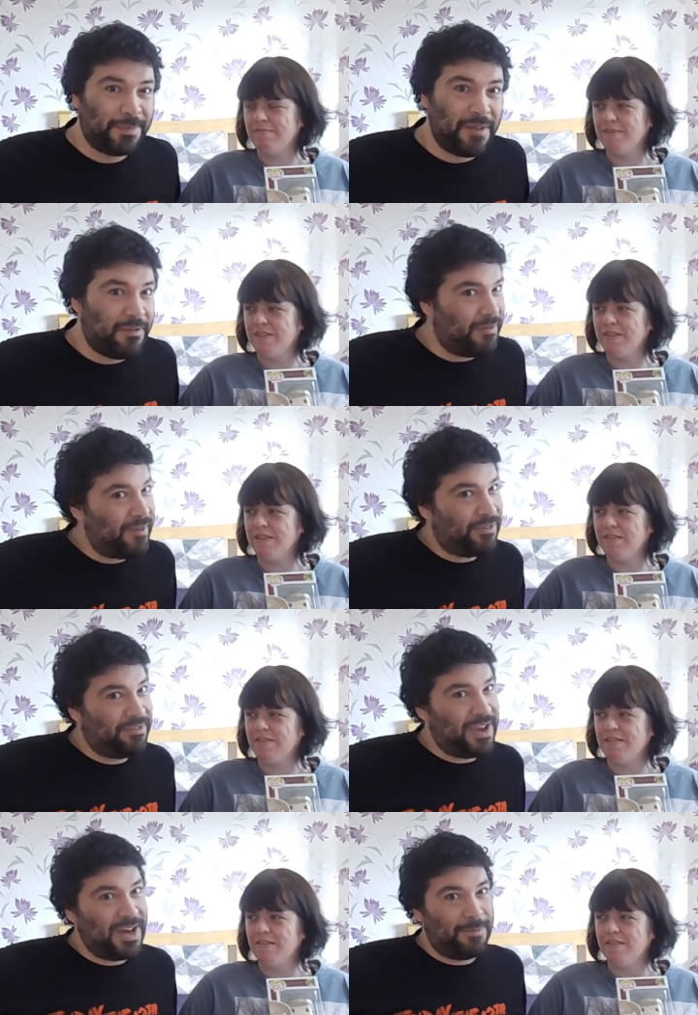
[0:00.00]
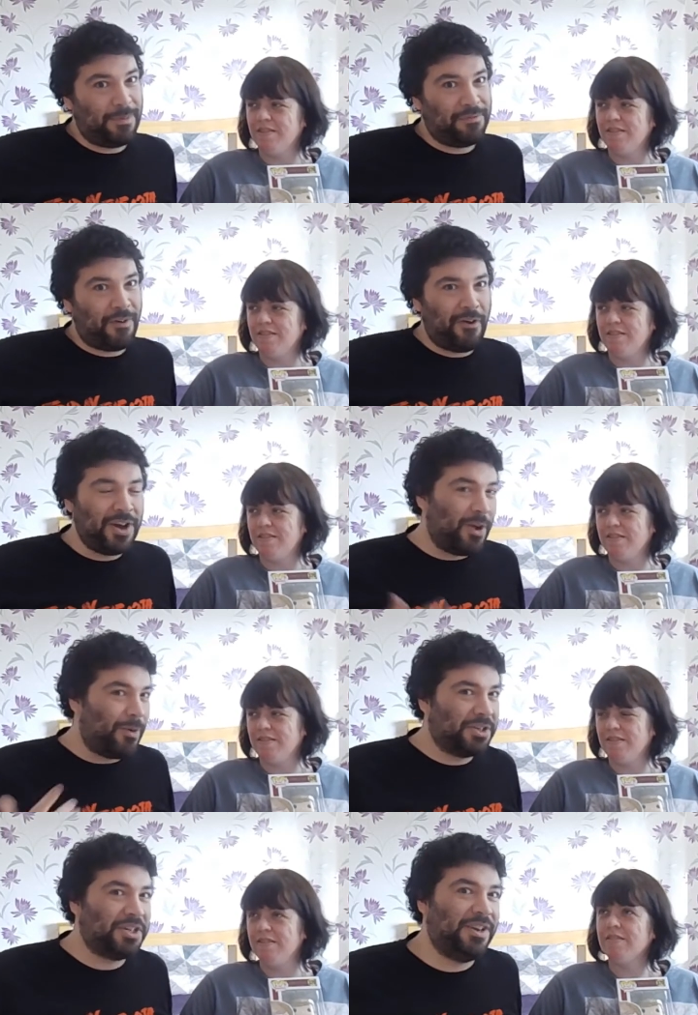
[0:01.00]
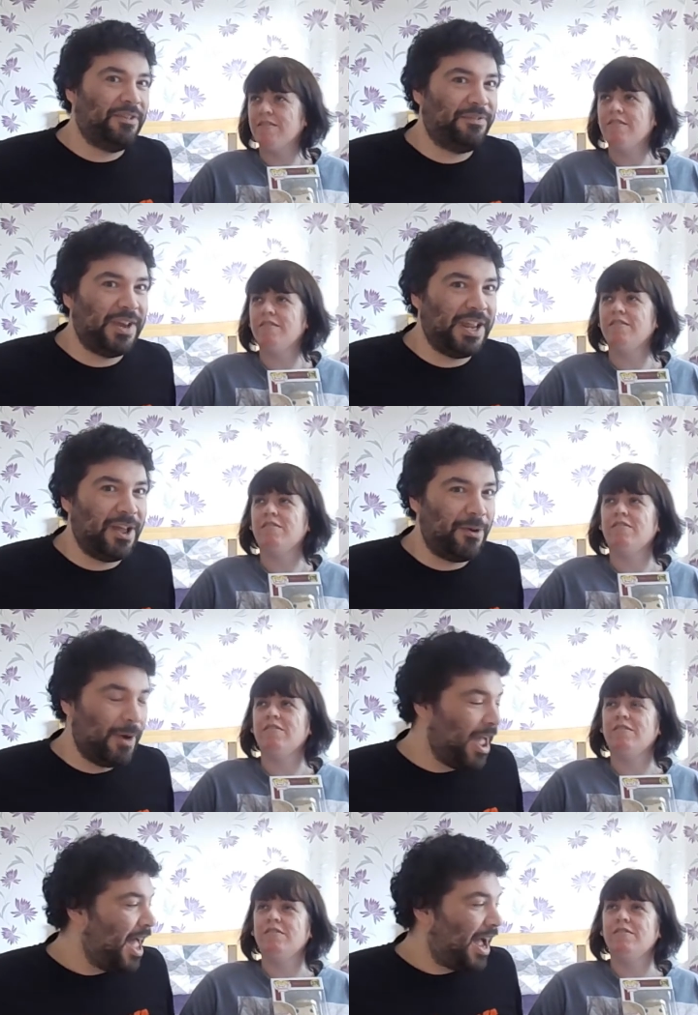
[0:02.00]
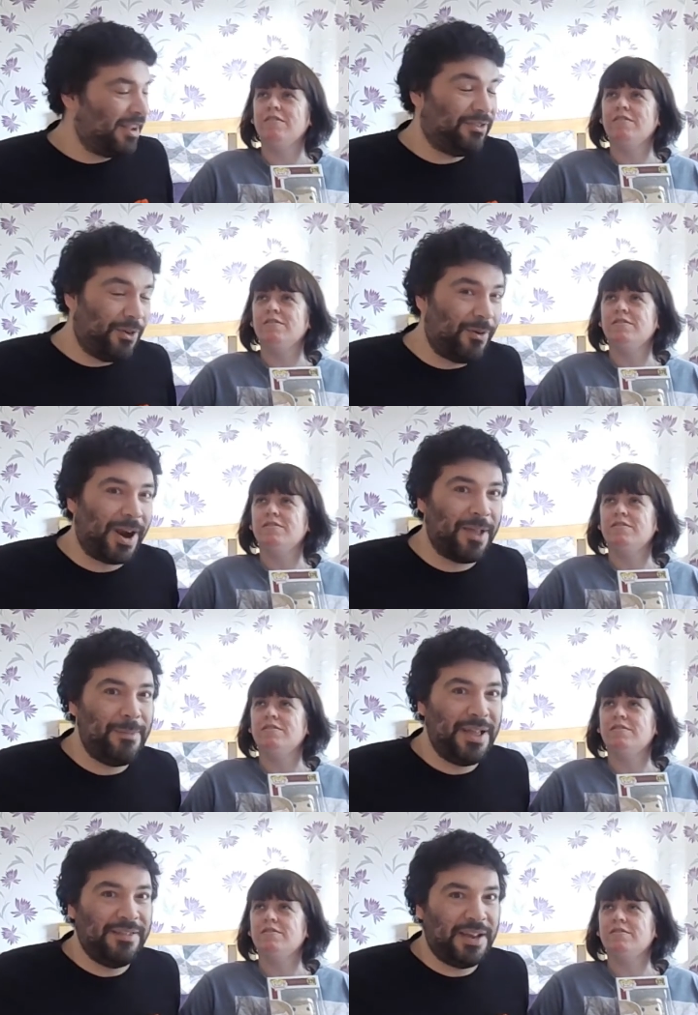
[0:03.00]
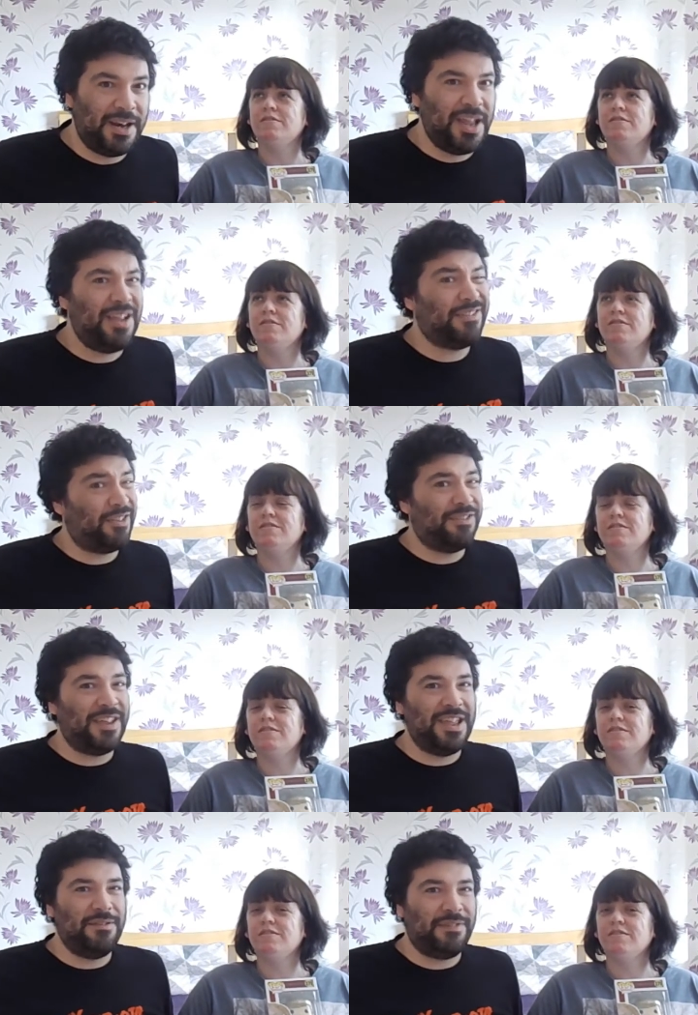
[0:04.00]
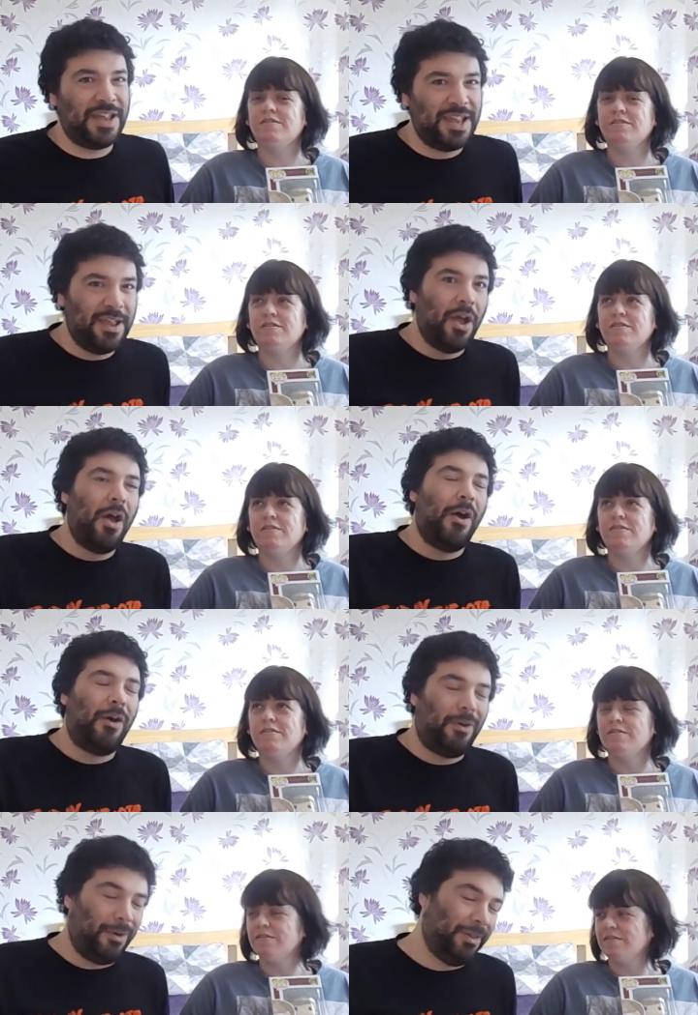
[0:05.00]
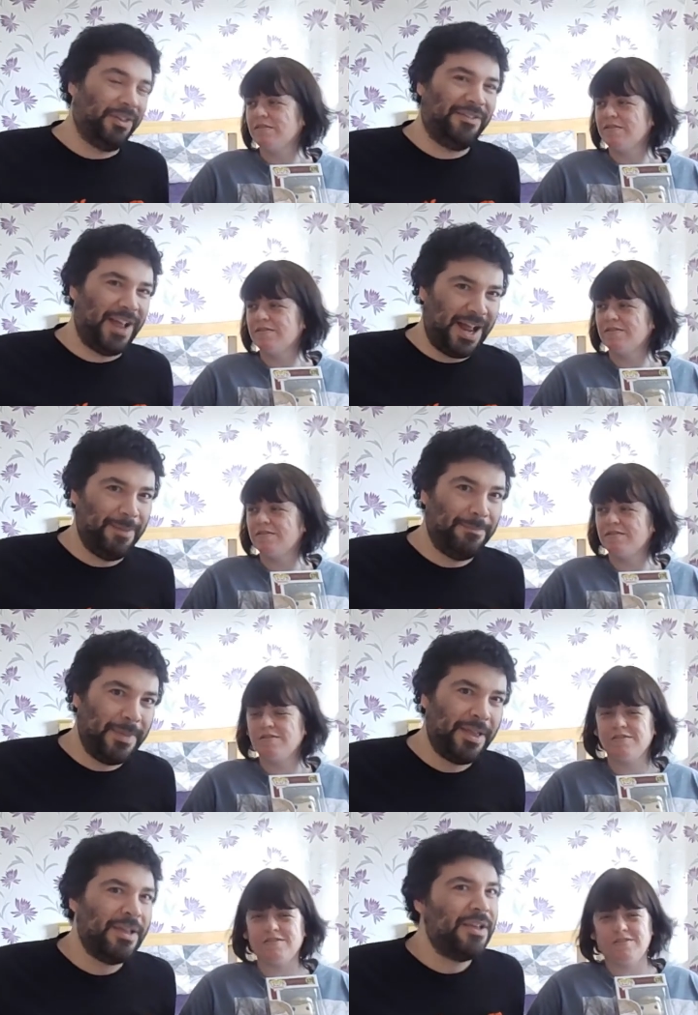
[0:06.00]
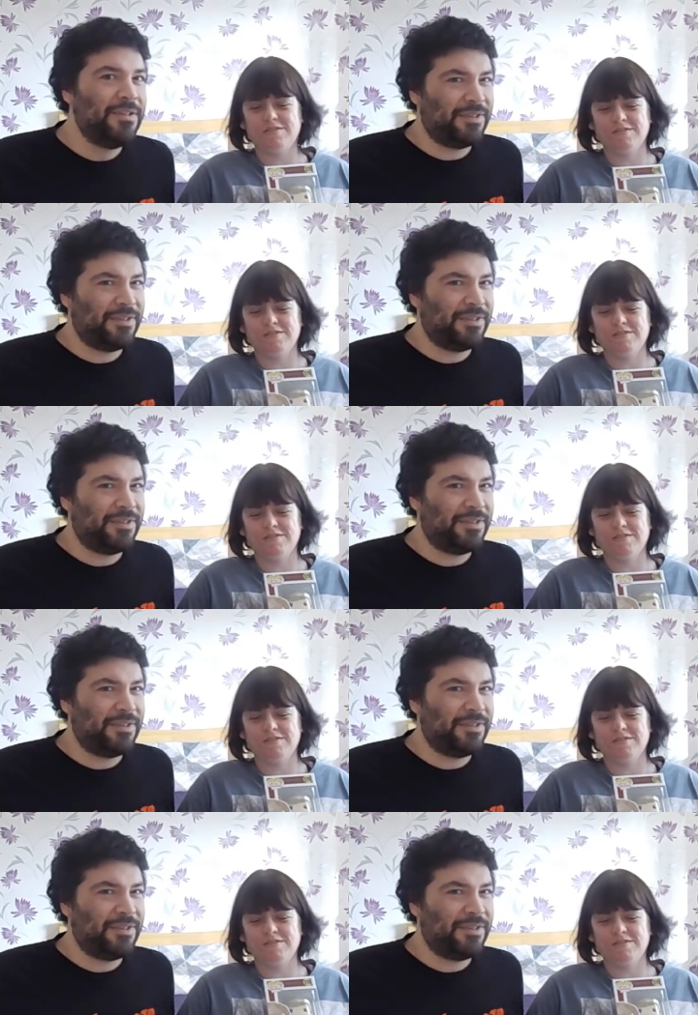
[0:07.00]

Speaker 1: If you've never seen it before and you're watching this video, I do recommend it. It is on TV all the time. Mm.